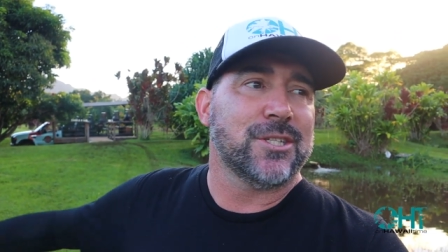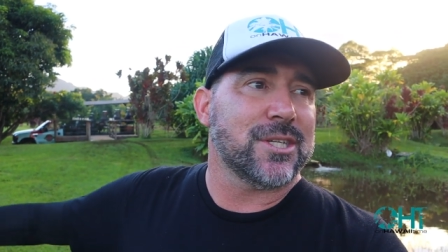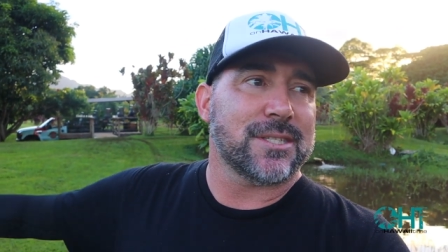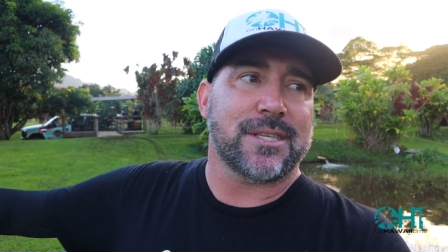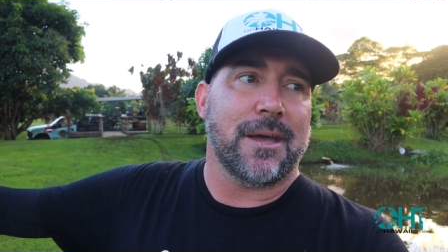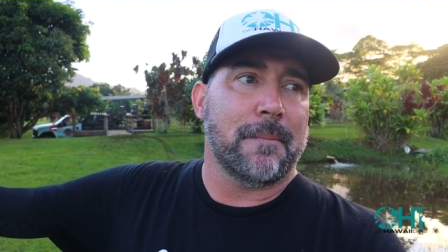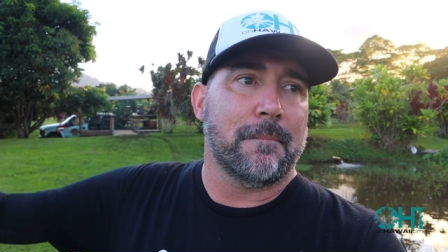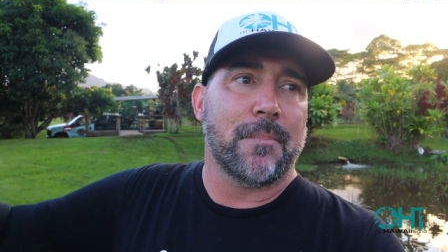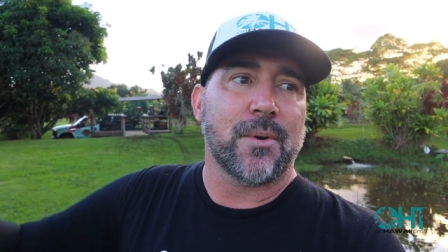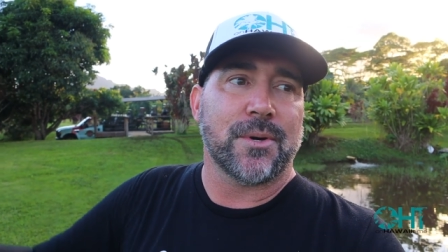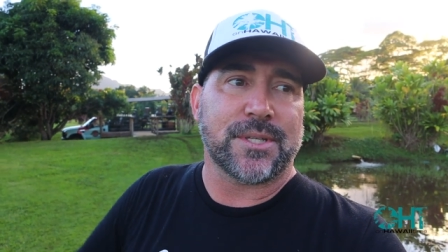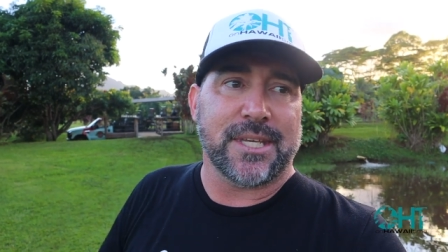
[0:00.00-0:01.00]
just
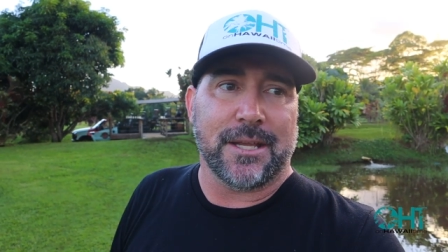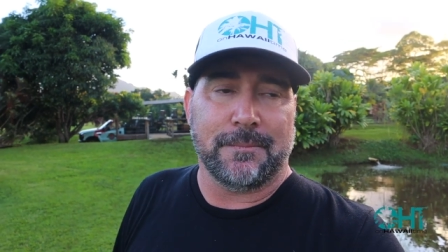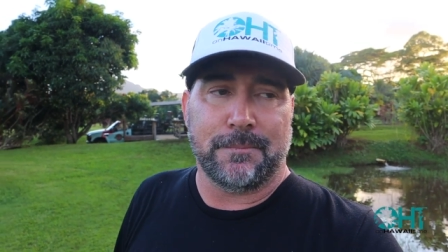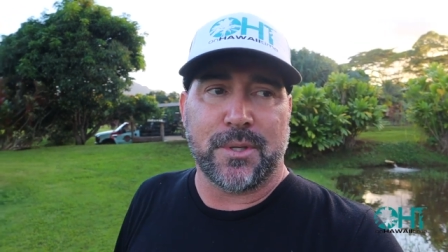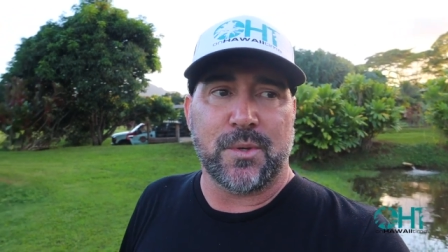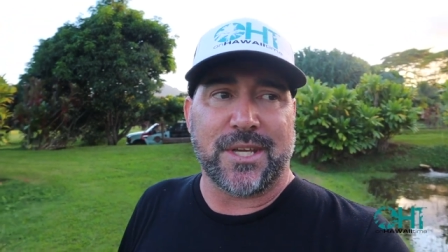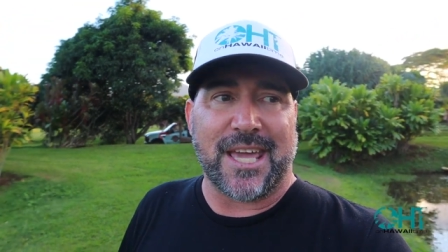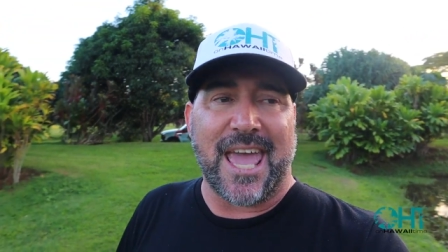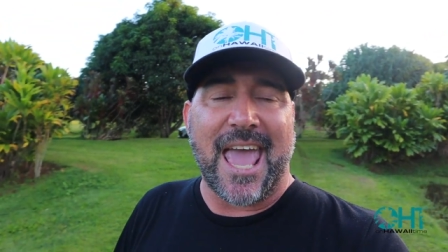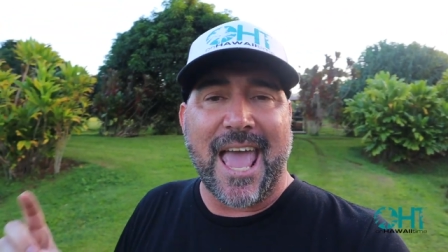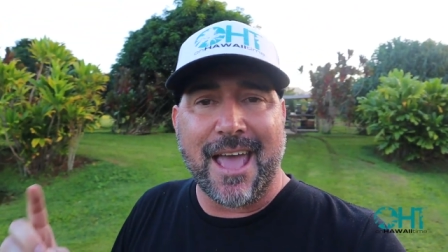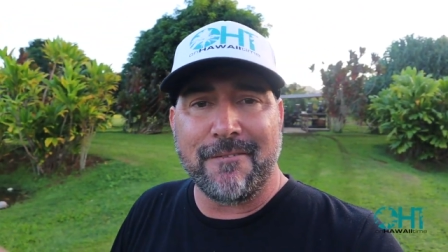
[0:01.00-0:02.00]
immersed in beauty
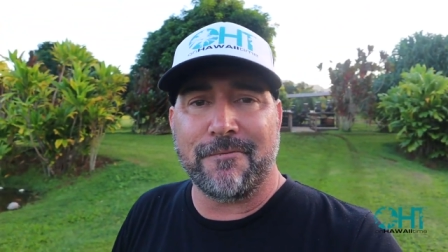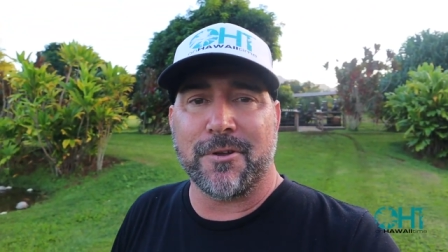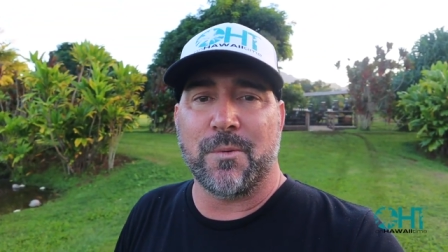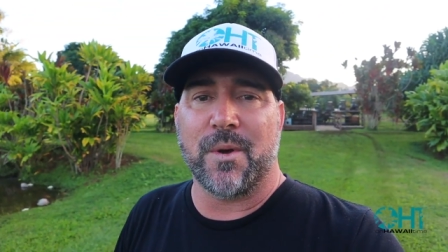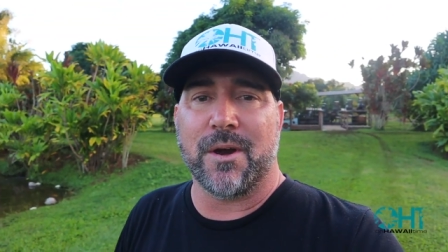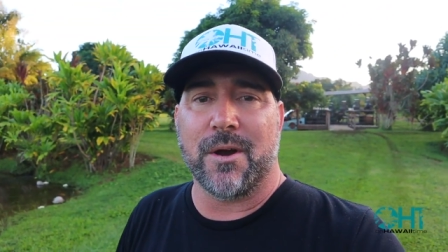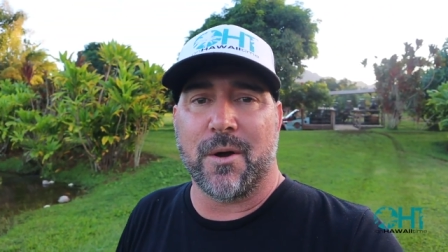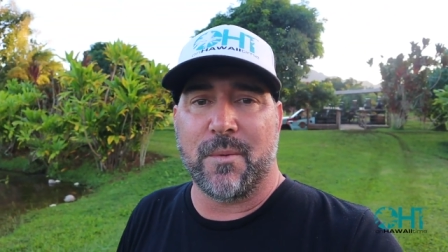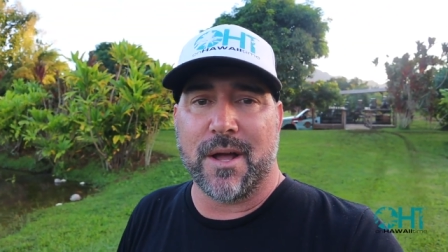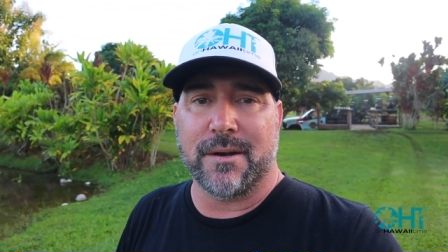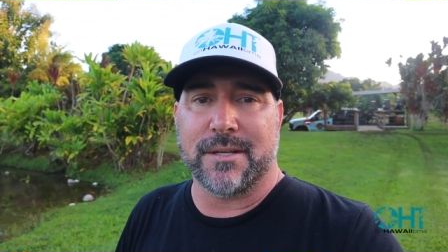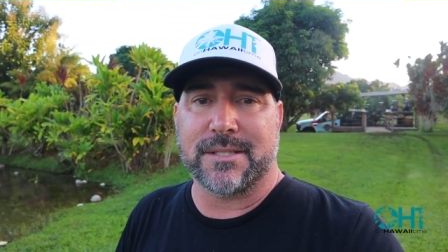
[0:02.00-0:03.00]
everywhere
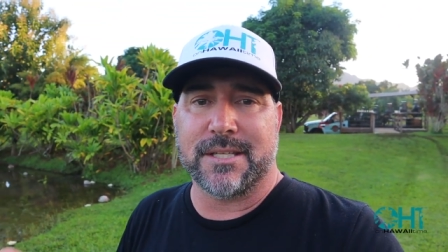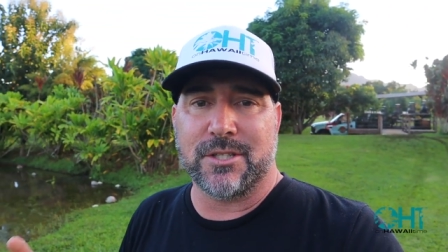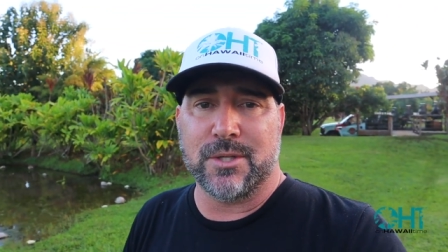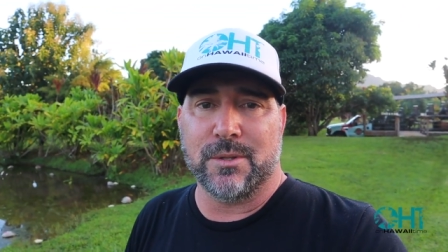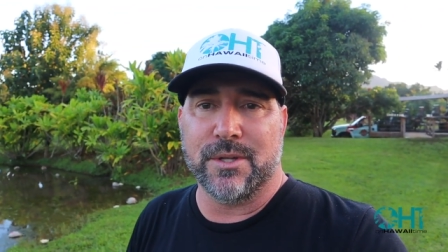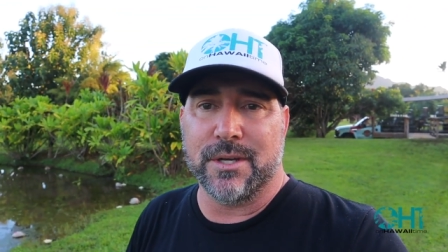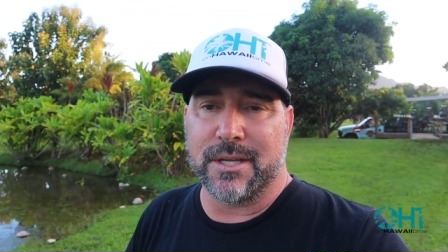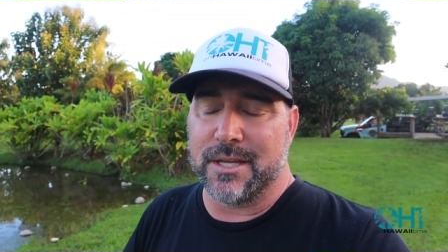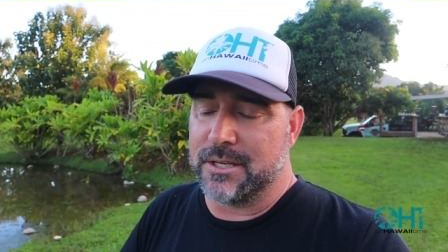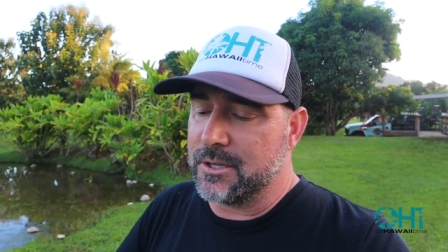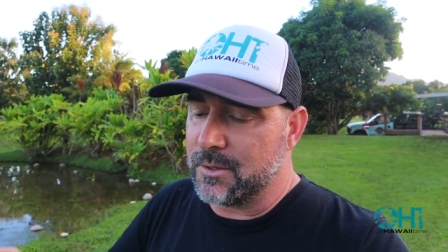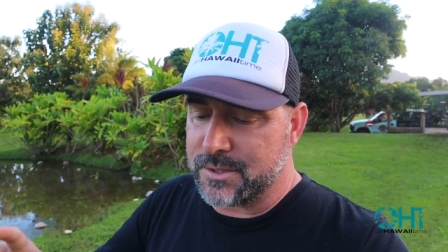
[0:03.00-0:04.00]
around us that you look,
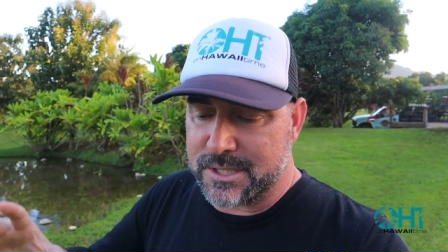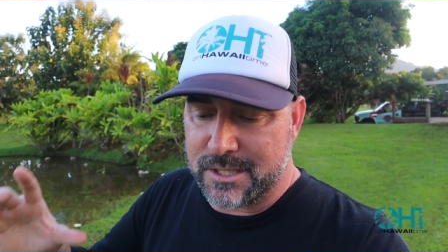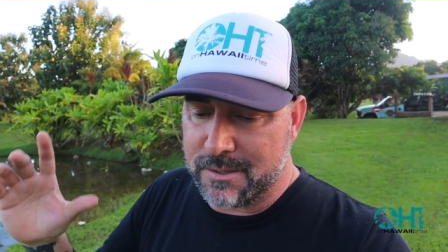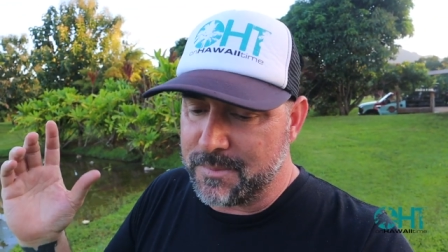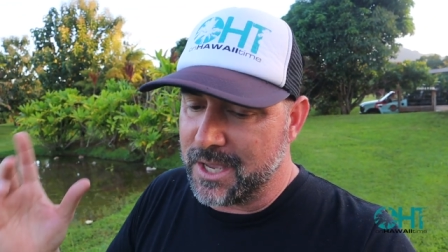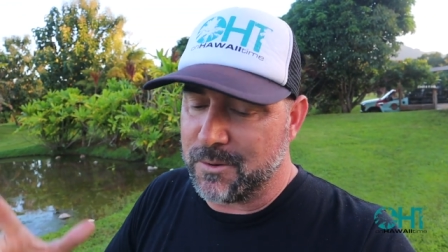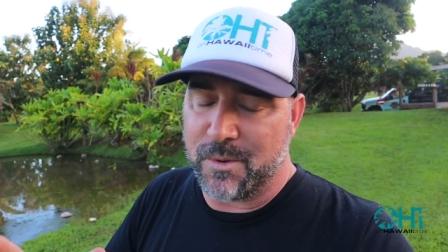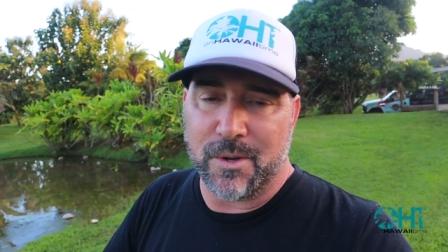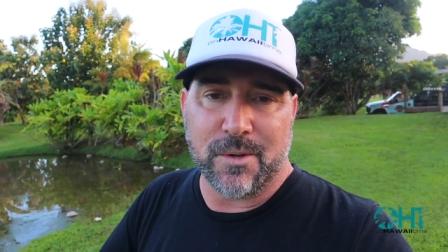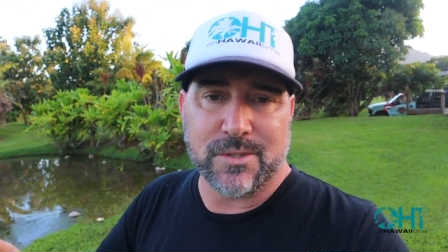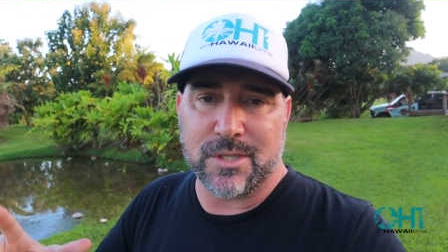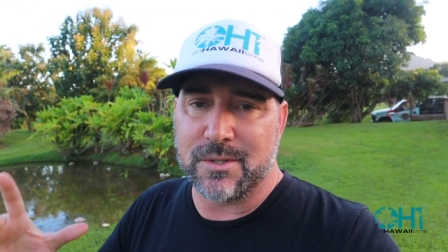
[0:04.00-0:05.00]
and you don't see the main
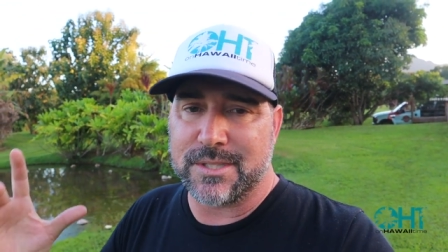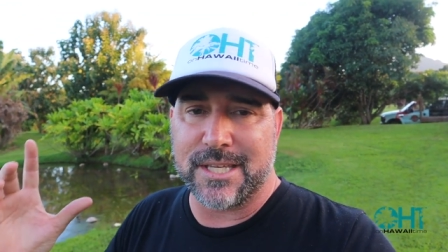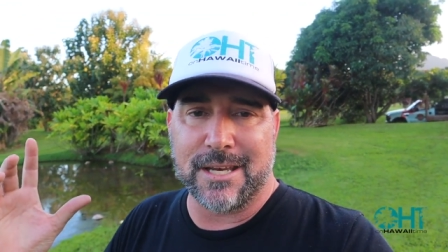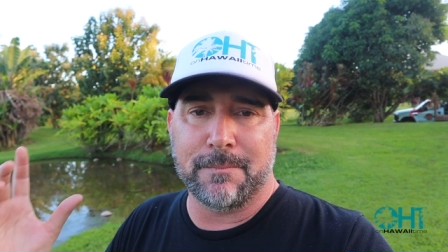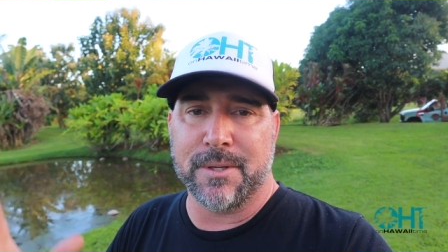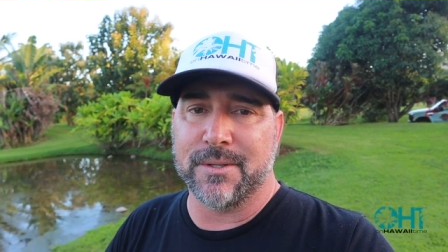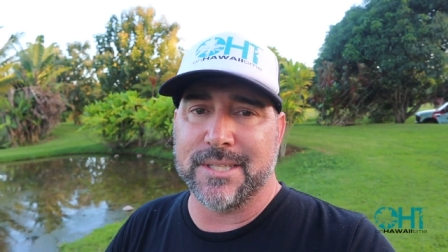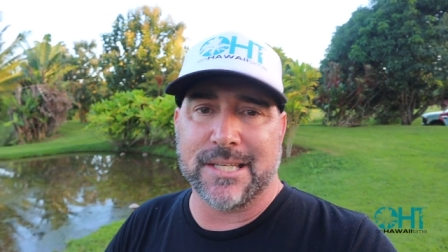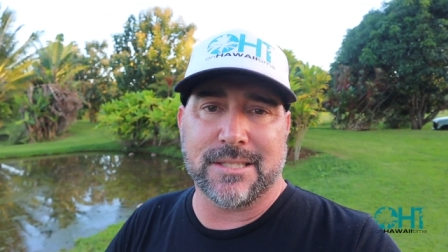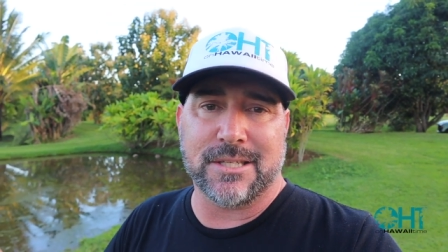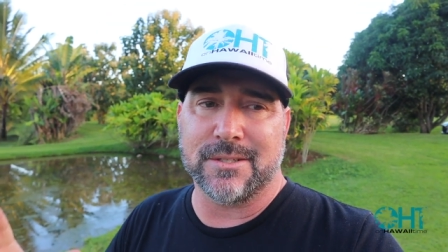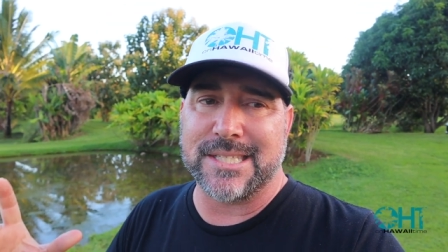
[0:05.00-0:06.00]
roads, you don't see any
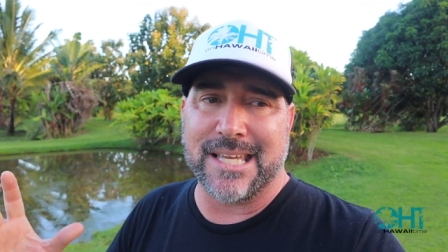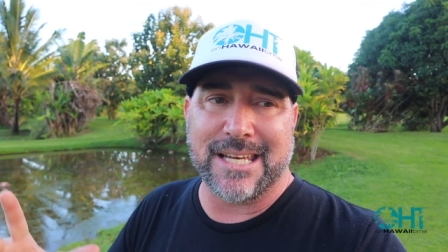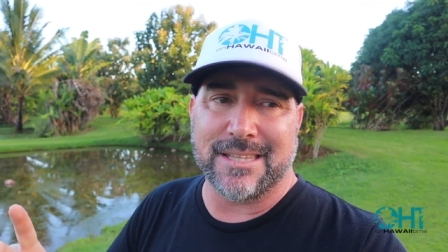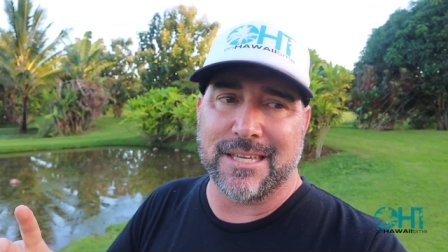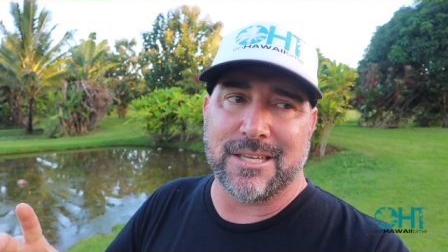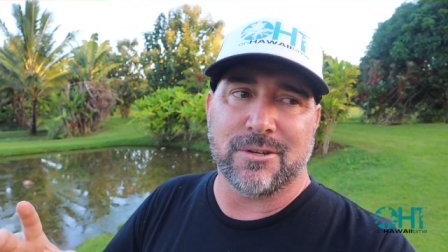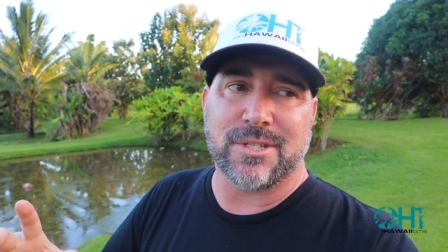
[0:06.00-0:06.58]
buildings, you don't see anything.